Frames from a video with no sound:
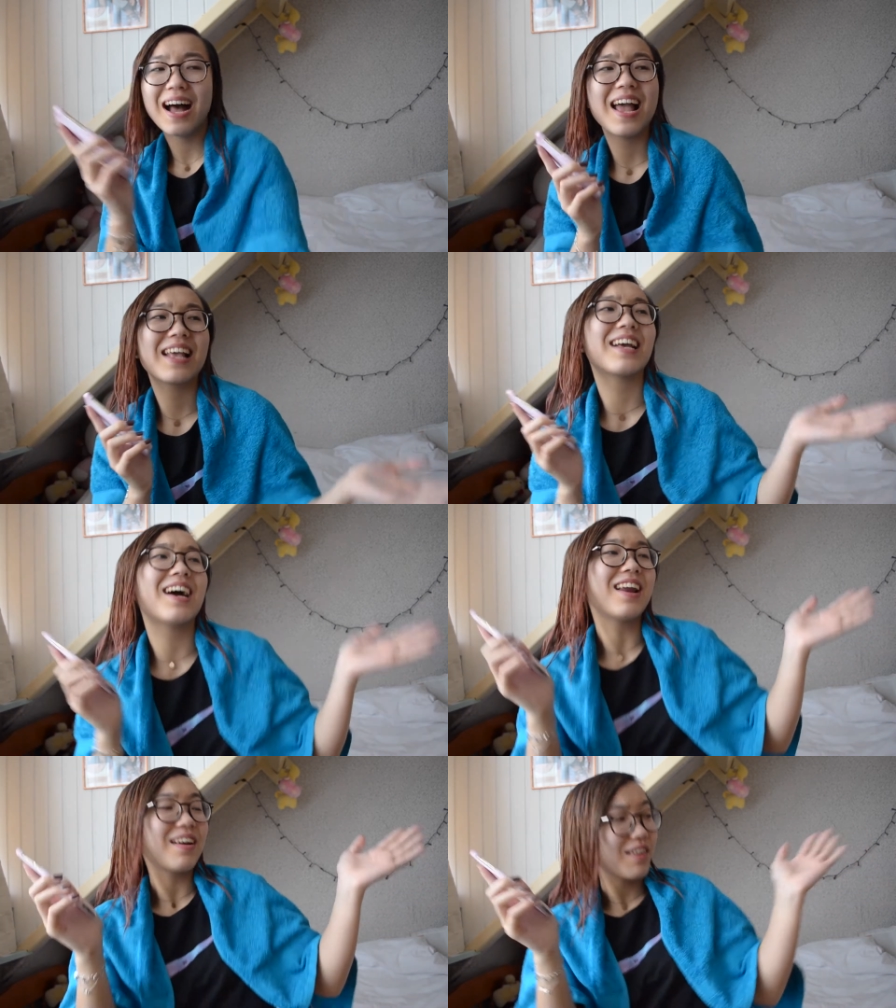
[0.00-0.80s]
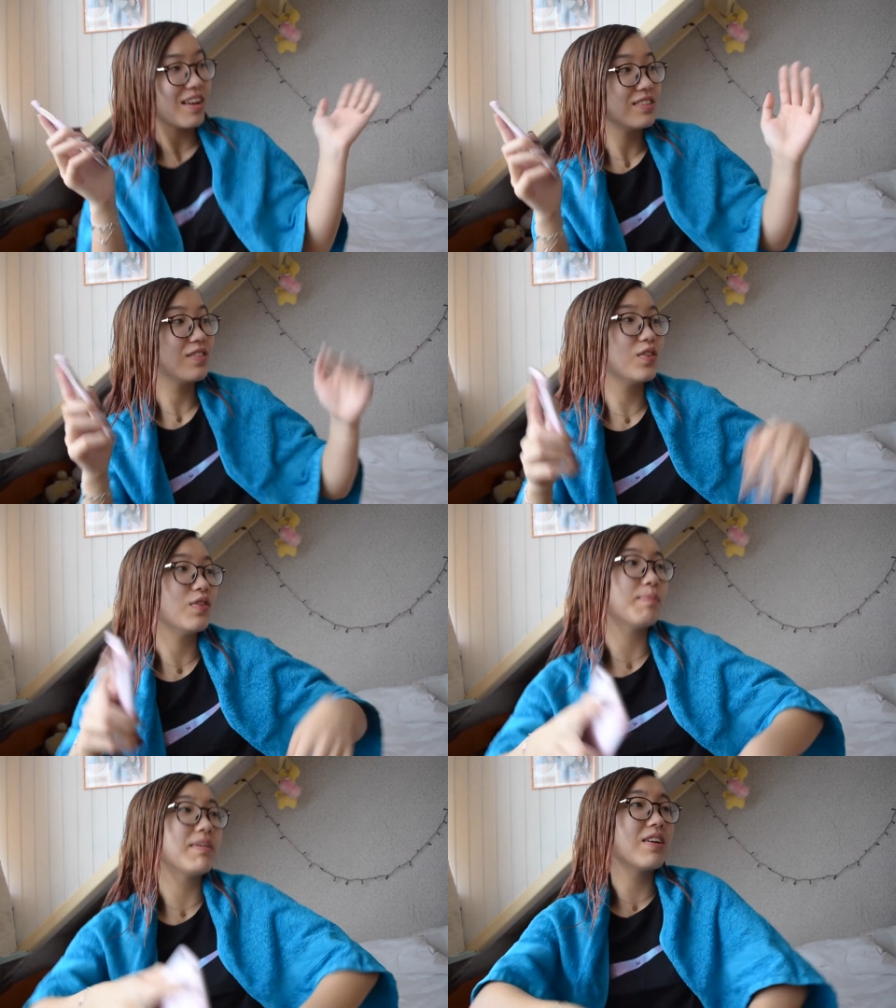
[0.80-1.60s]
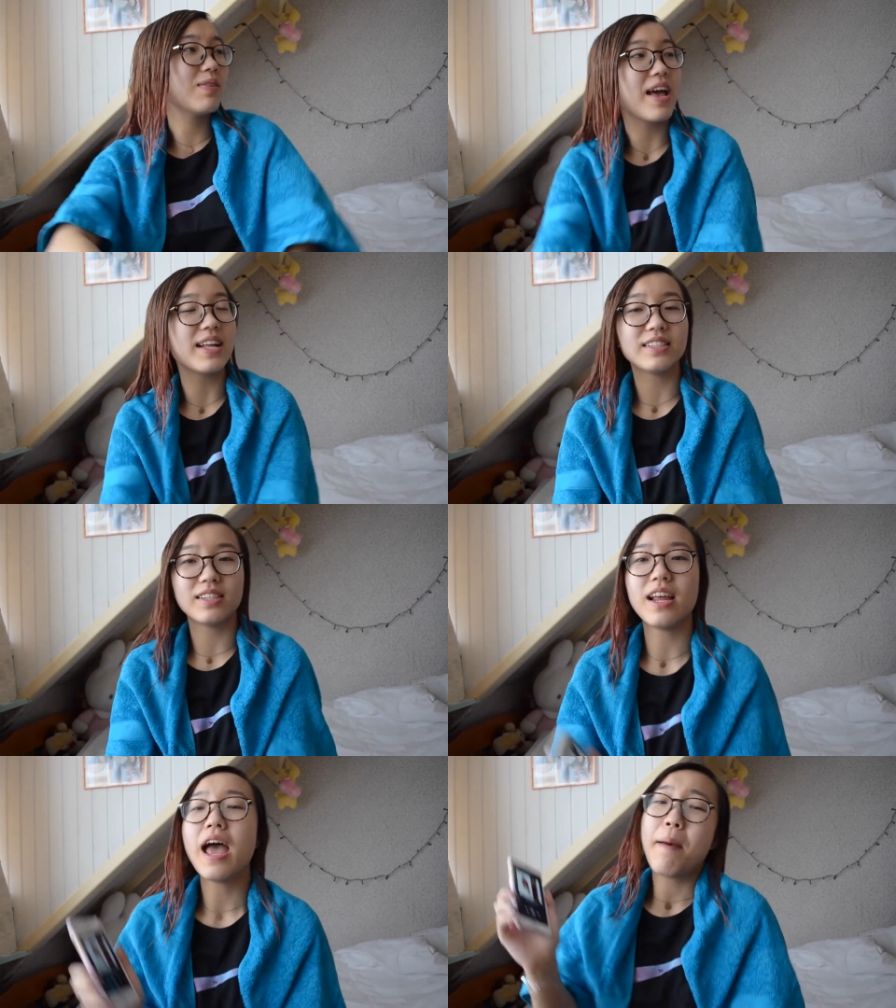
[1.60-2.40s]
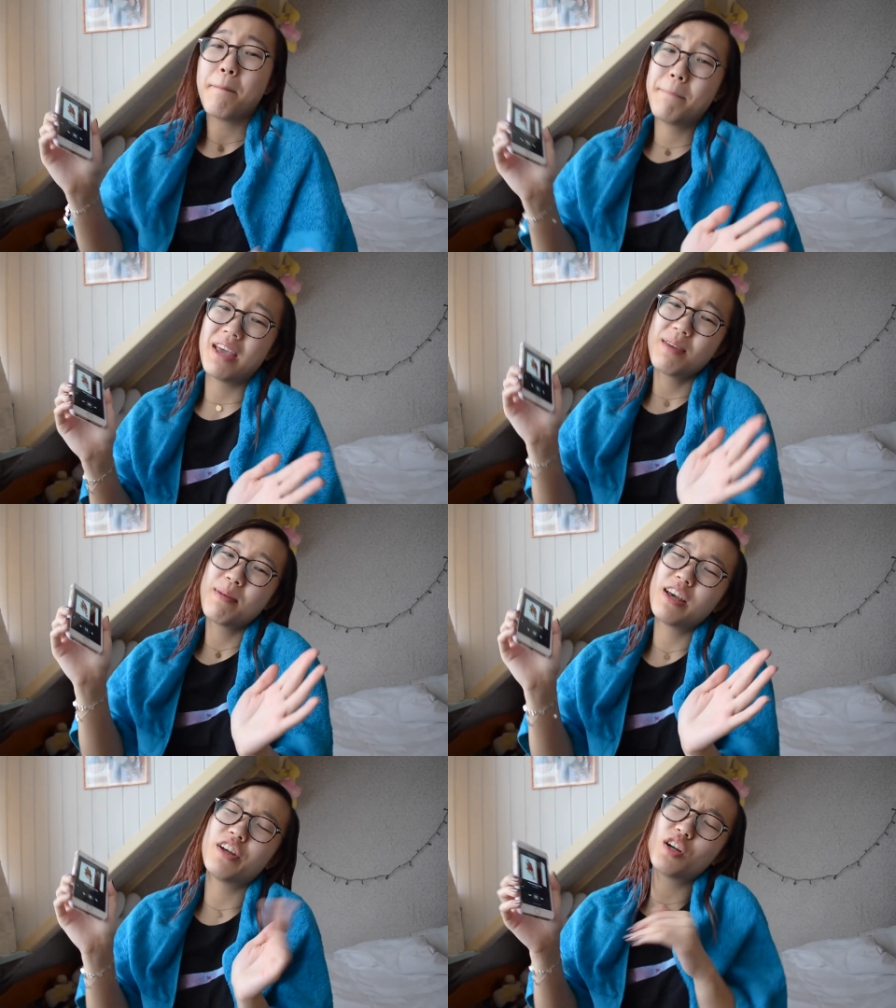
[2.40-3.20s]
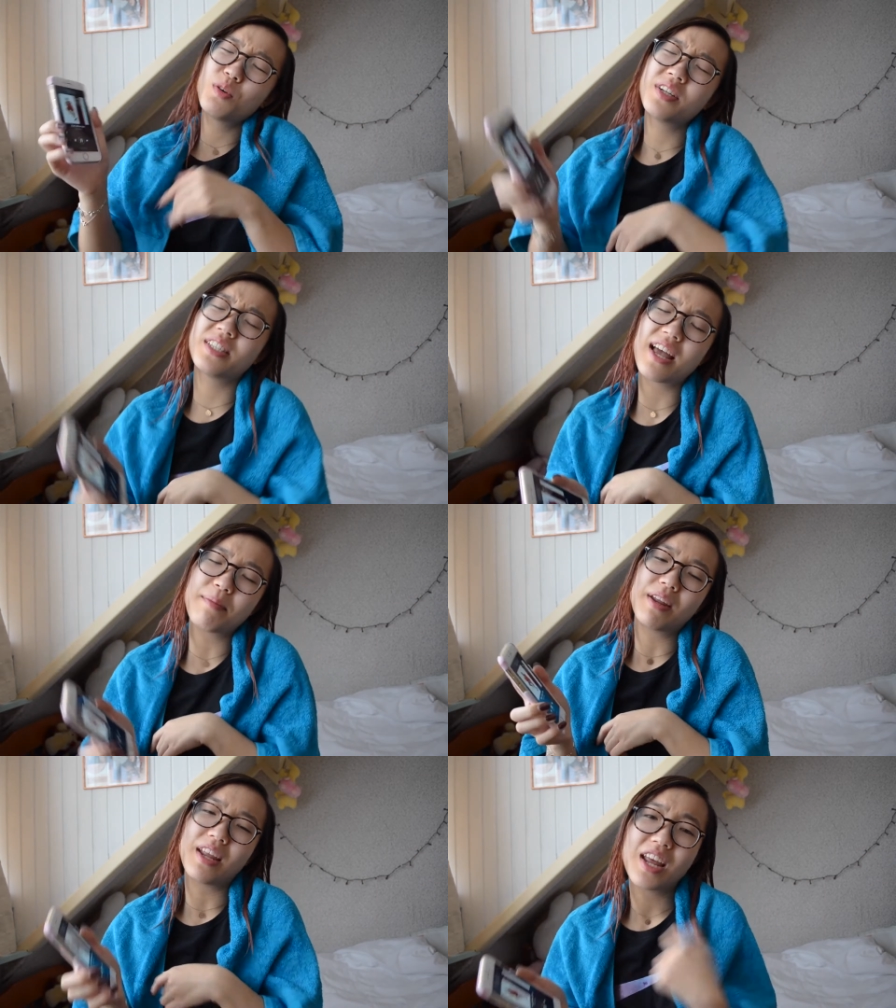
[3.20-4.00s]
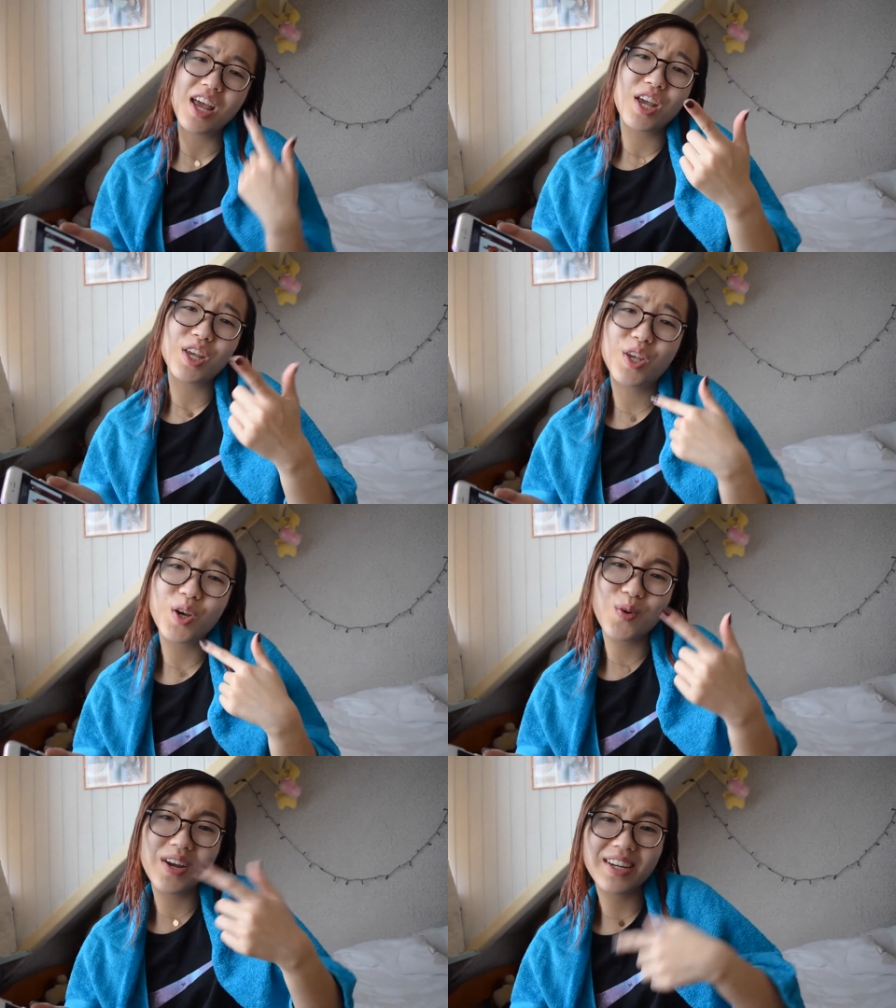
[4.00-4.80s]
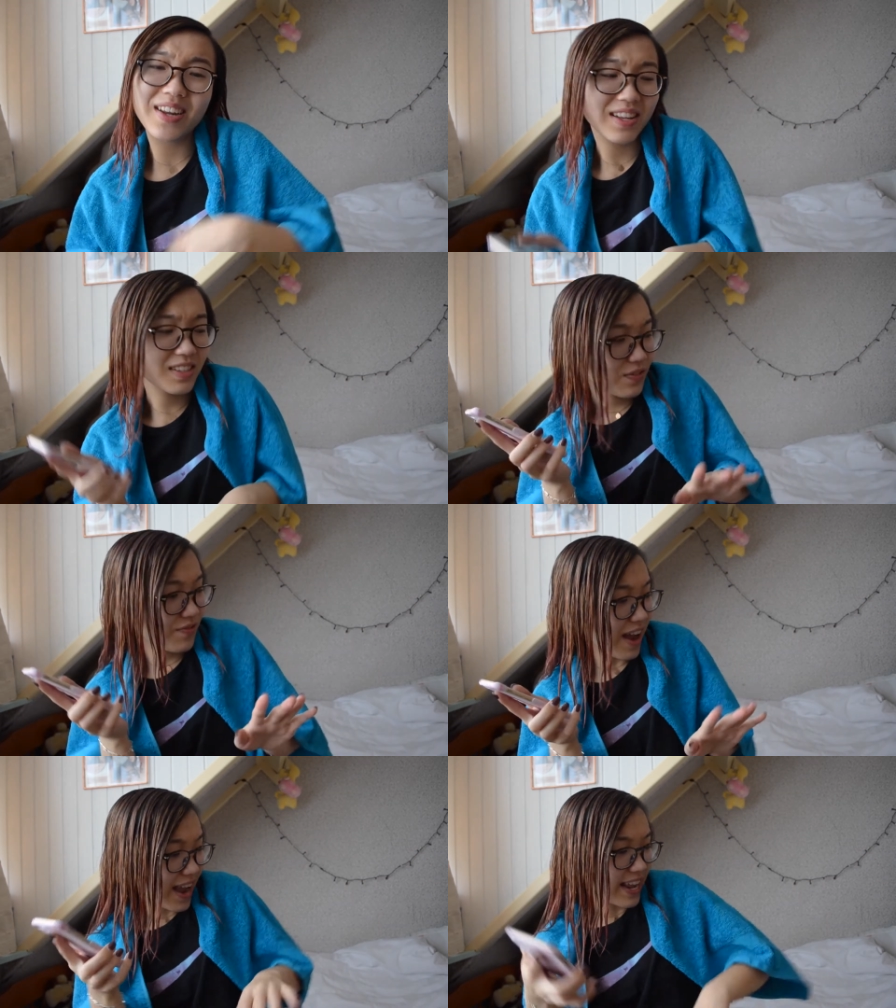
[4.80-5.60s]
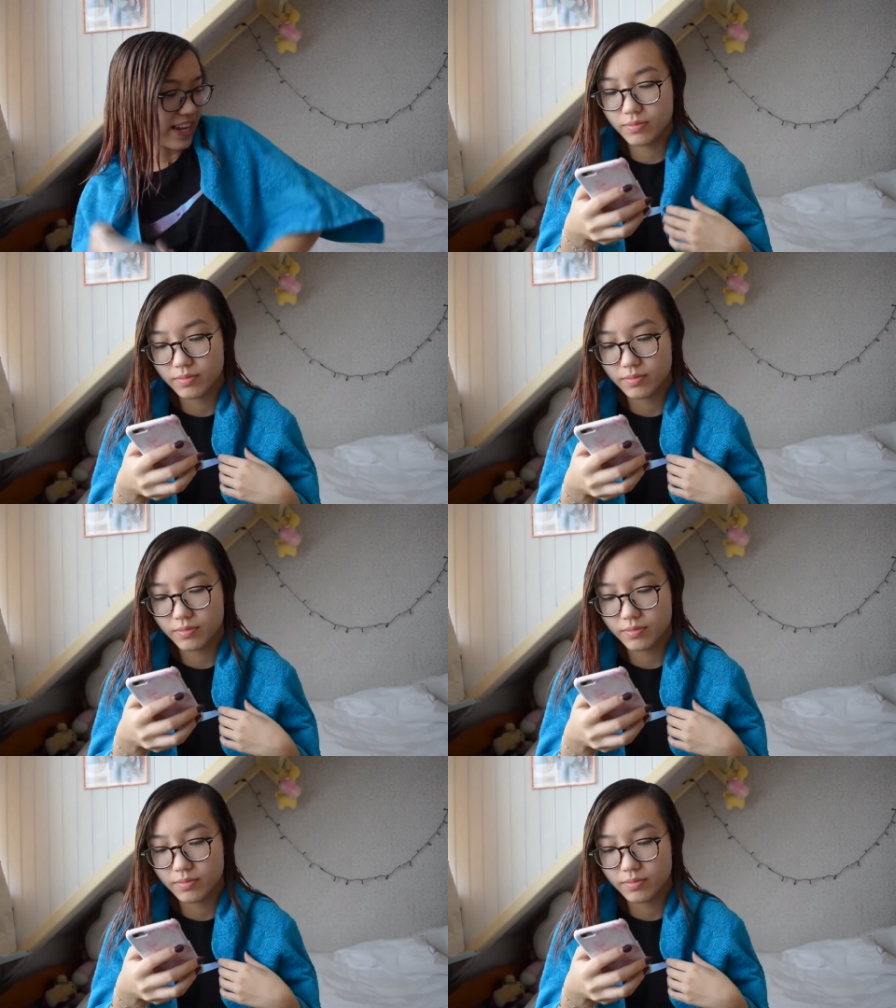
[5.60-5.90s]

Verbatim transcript: I got a condo in Manhattan. Baby girl, what's happening? She don't ask about it.